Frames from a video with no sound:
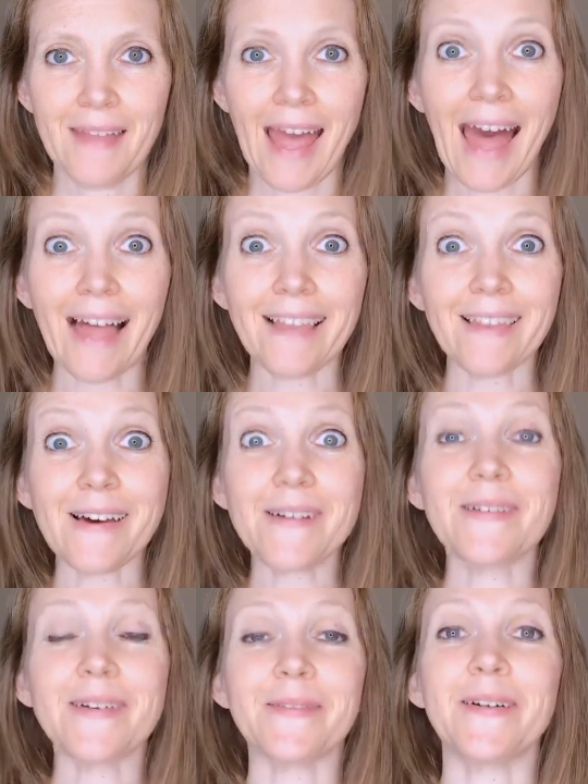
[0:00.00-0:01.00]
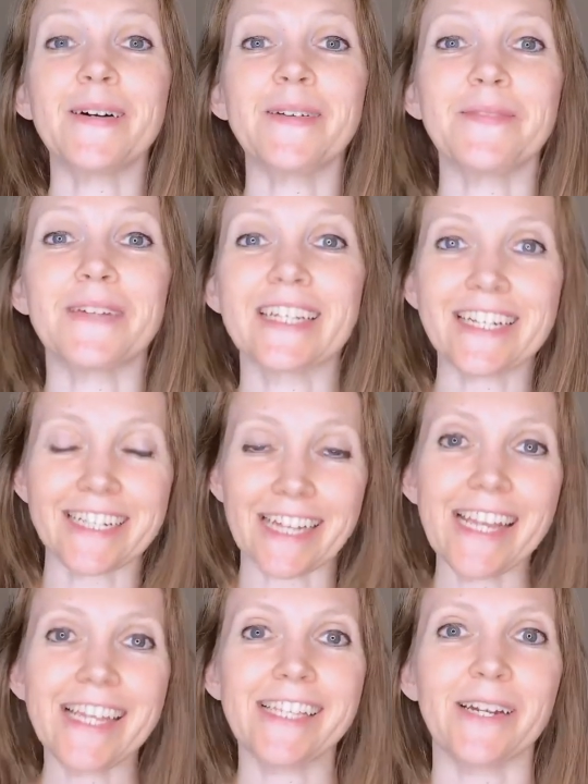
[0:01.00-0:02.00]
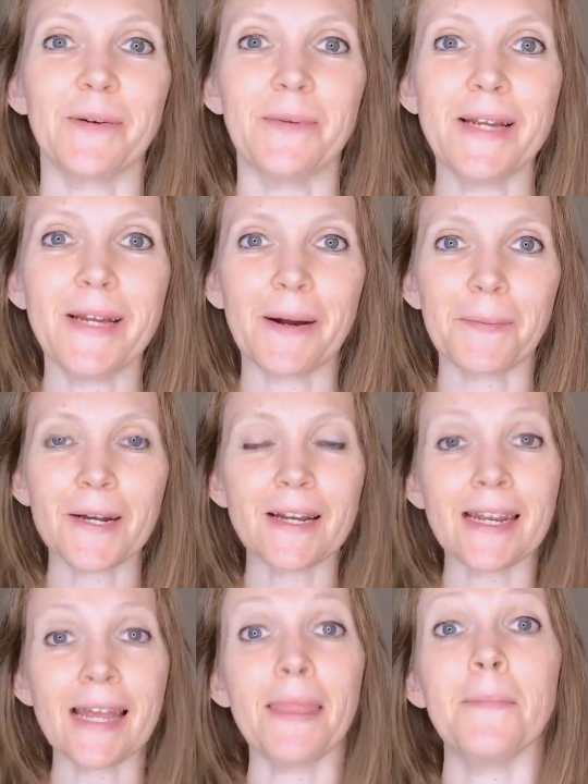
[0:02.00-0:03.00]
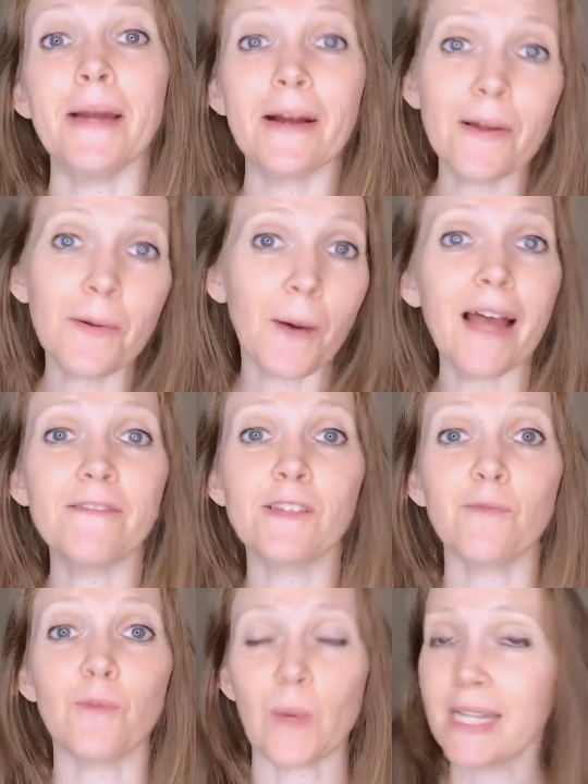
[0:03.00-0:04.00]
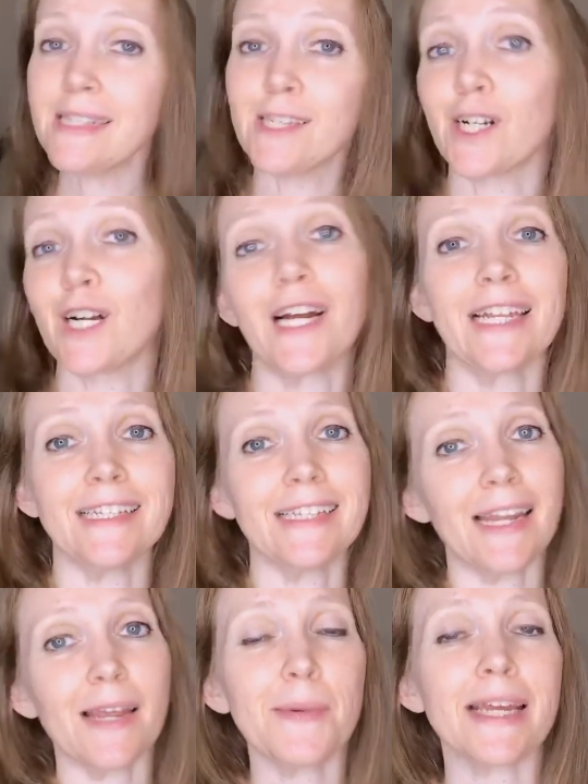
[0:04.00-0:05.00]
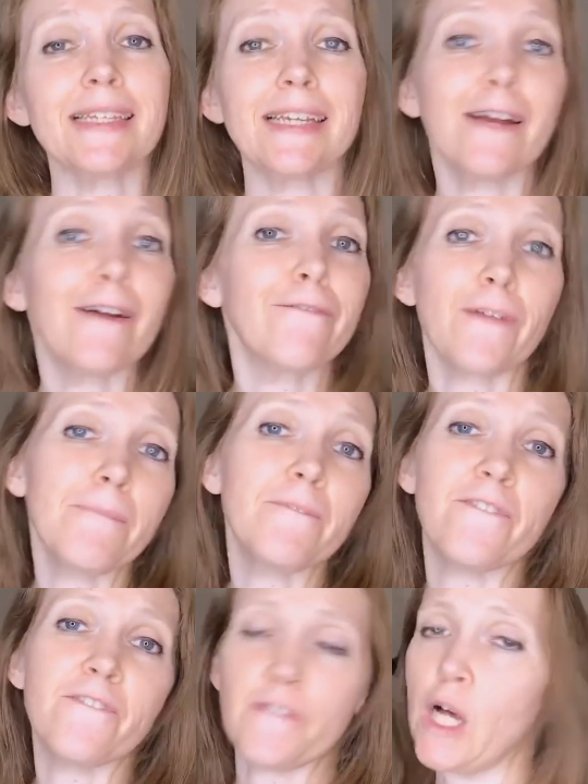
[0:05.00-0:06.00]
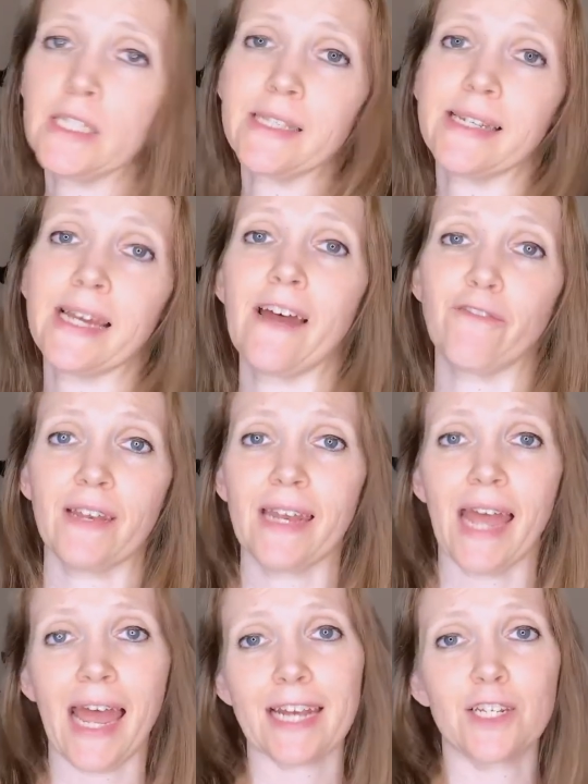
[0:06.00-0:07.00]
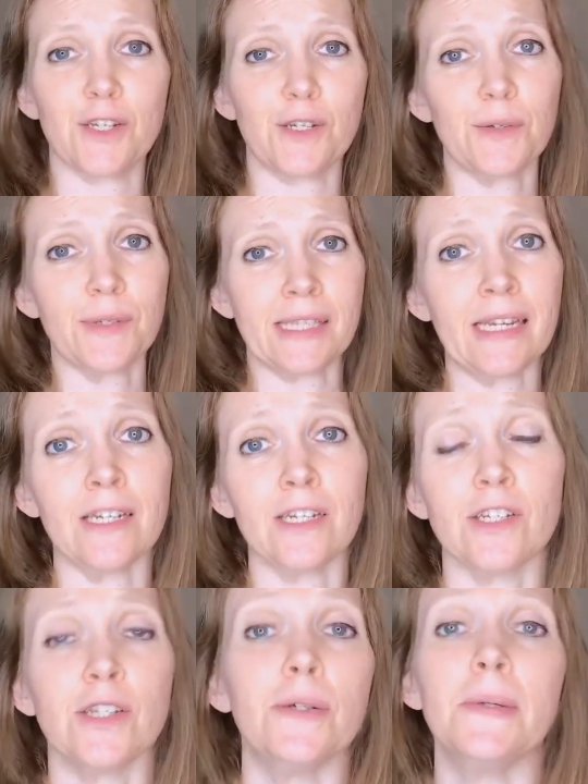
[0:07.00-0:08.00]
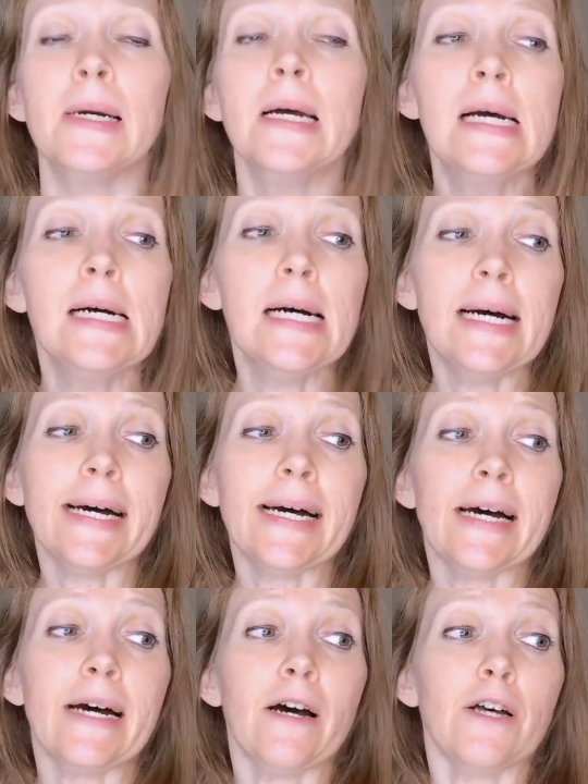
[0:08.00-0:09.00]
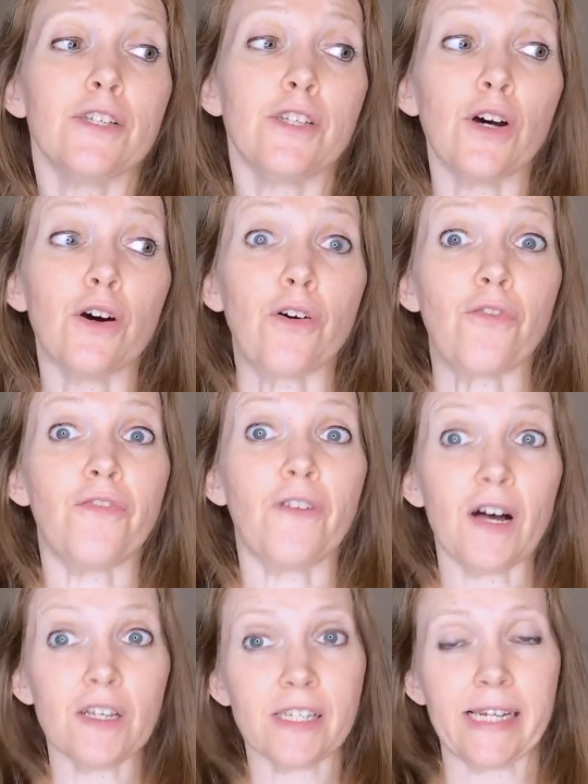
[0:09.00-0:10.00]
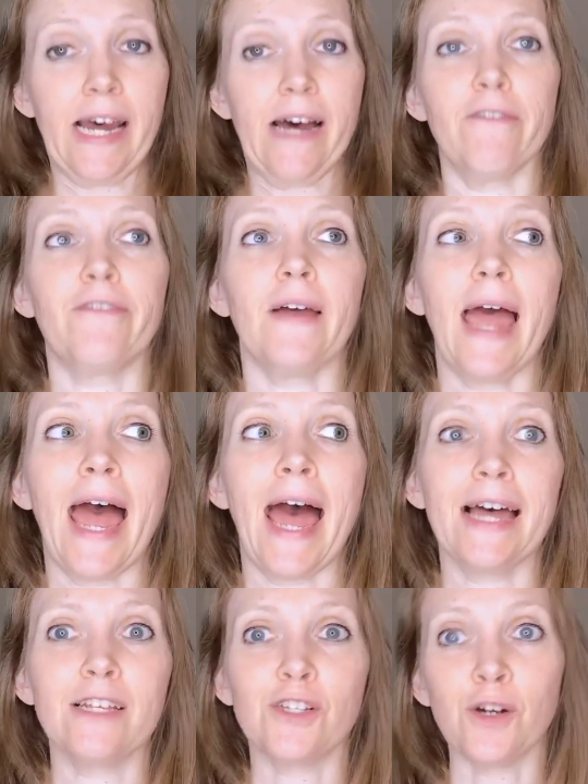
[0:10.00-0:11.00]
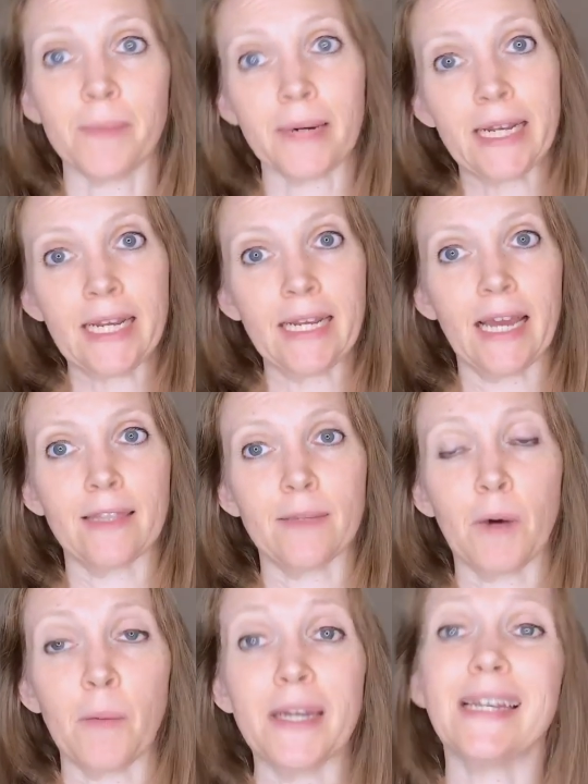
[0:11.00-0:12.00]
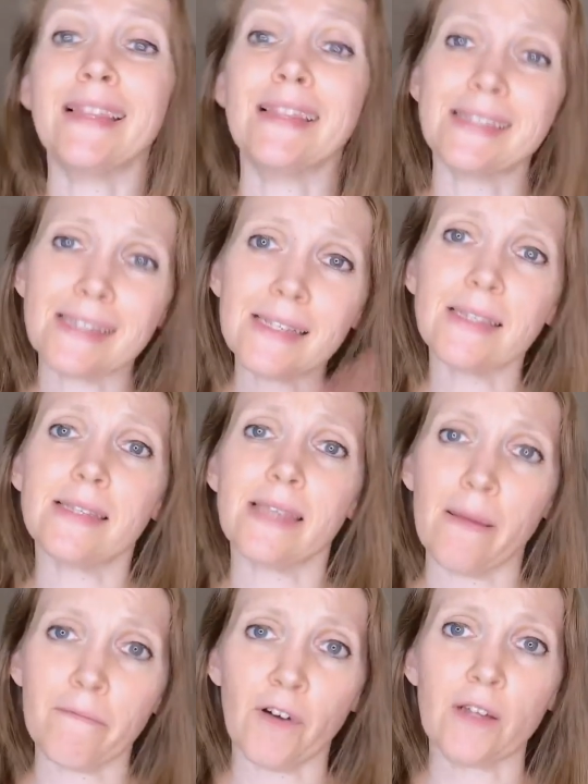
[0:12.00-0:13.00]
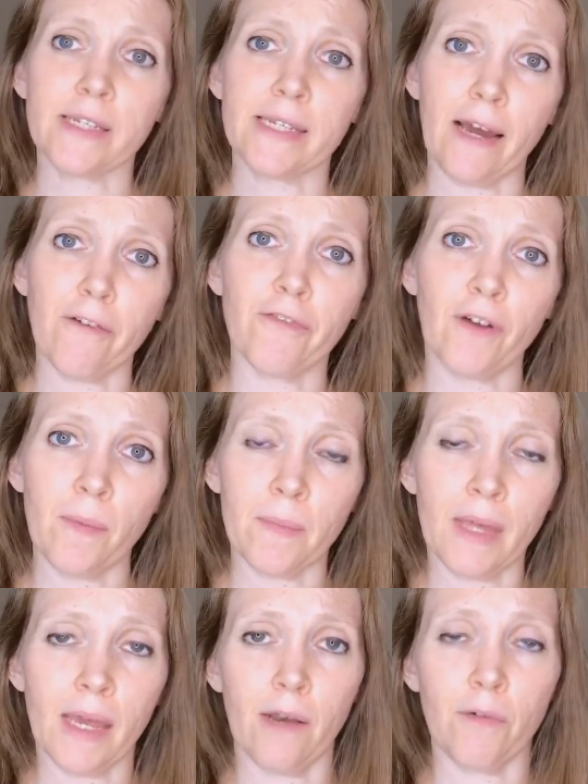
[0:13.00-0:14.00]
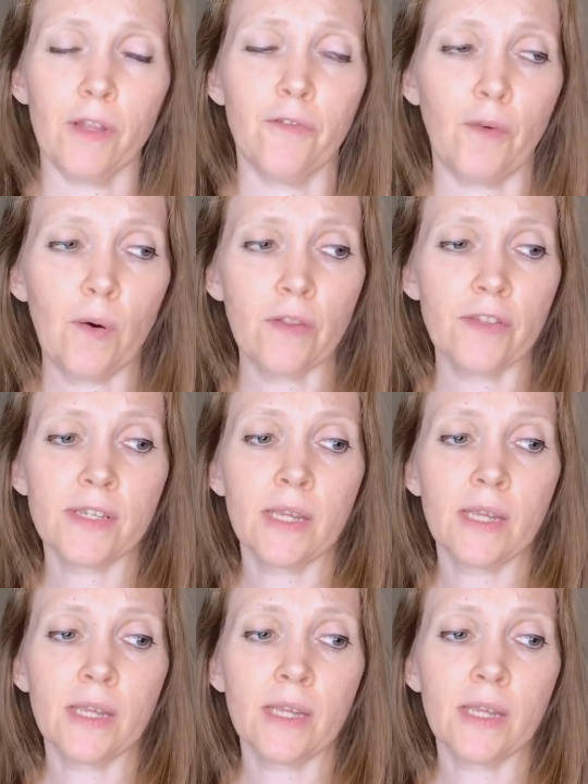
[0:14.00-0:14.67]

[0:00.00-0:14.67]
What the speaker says: Hello and welcome back to Shakesyear. We are working on The Merry Wives of Windsor, and today we get to hear from Falstaff in Act 2, Scene 2. So Falstaff has no money at the moment, and this is the same Falstaff from the Henry IV's,